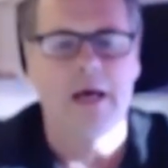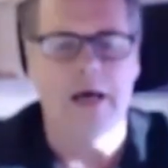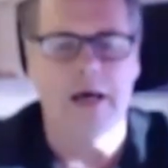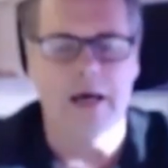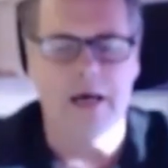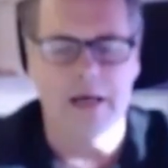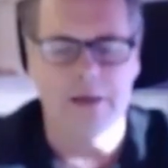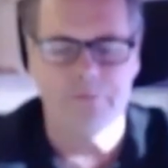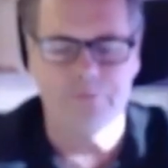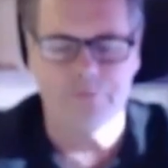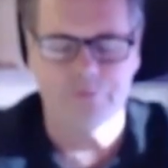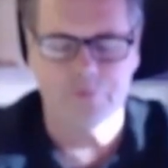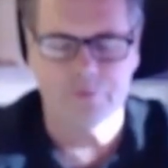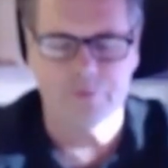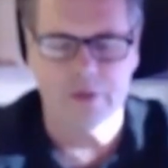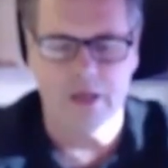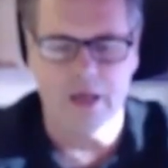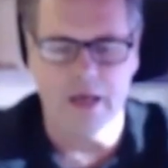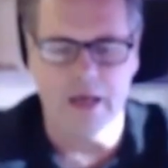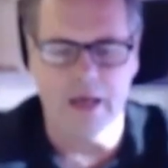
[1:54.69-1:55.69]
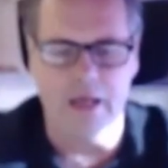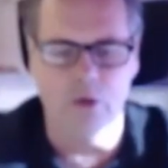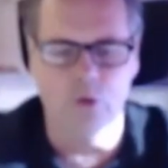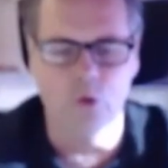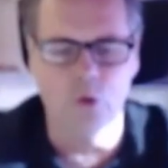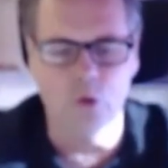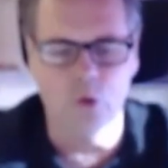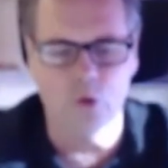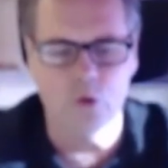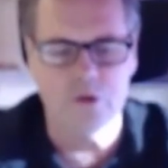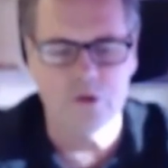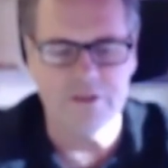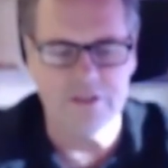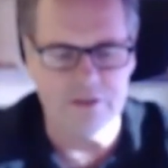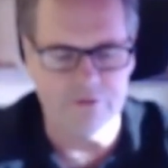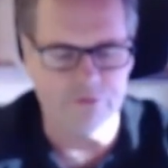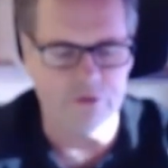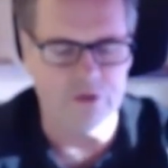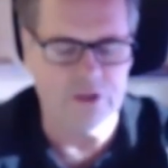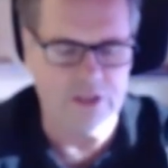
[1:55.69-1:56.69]
Um, and all the
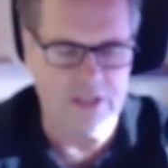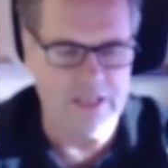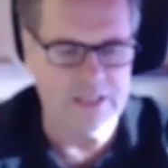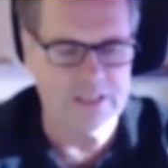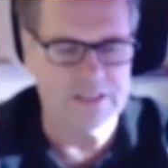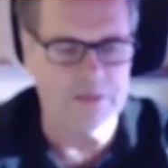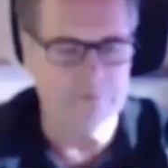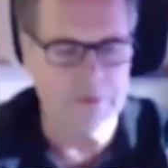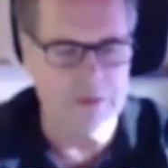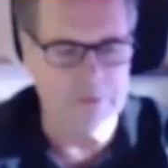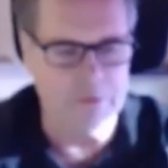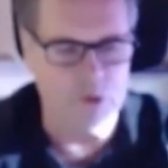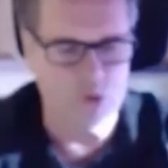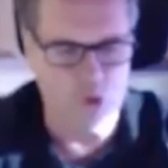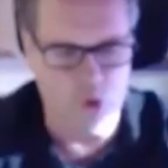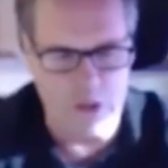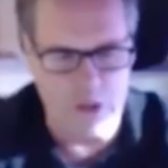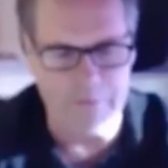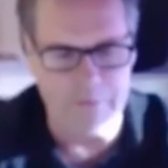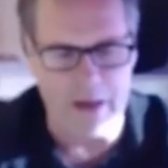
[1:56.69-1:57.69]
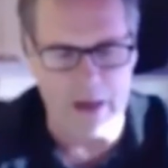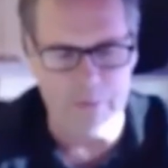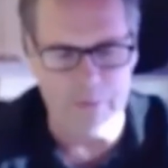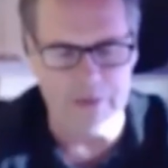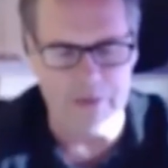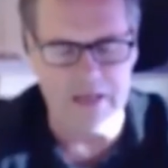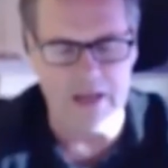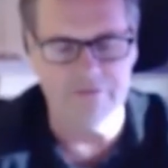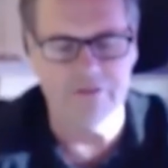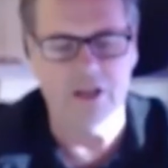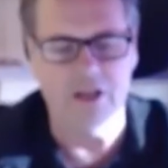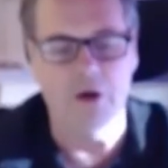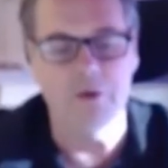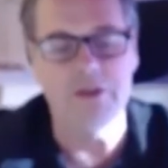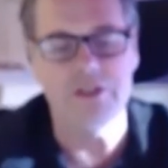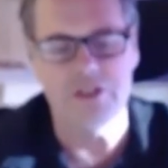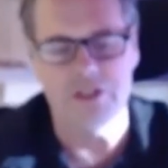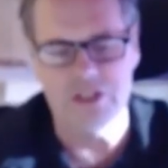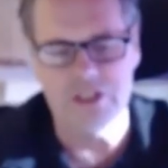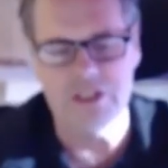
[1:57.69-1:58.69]
different things that people talk about but never go
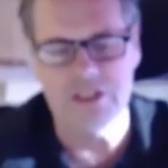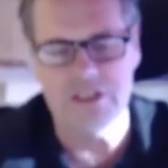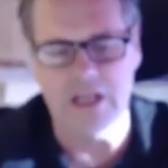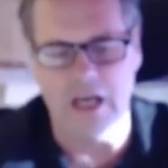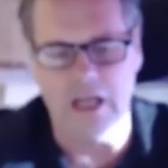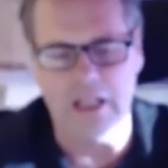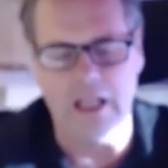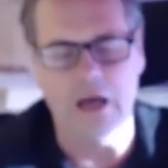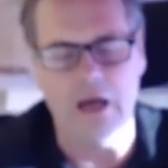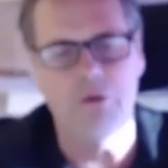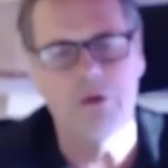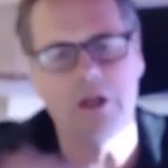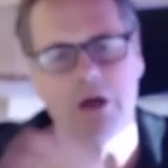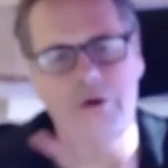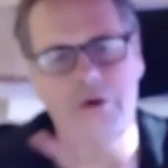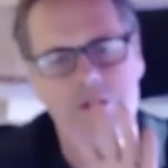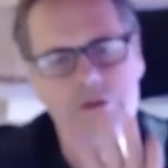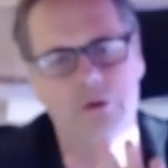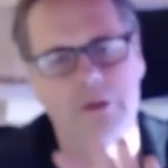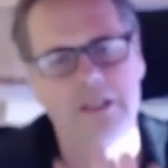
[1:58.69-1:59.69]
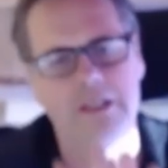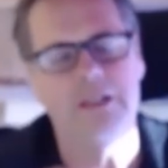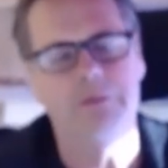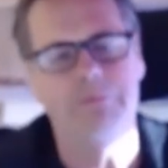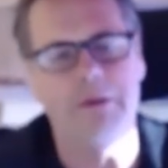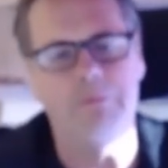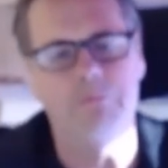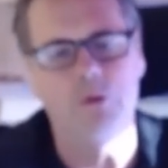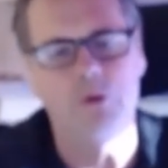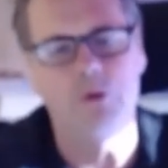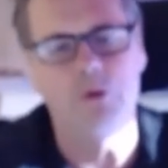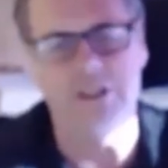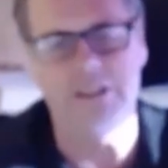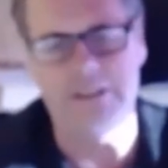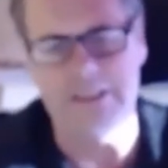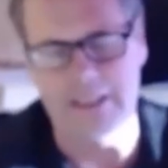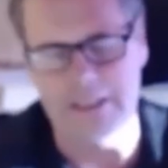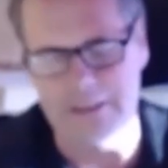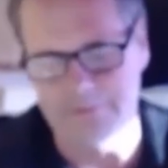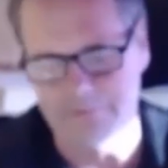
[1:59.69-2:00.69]
into detail, I will go into a little bit more
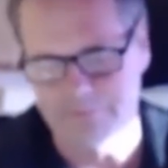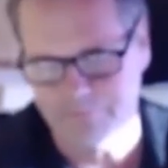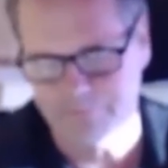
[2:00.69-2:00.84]
detail.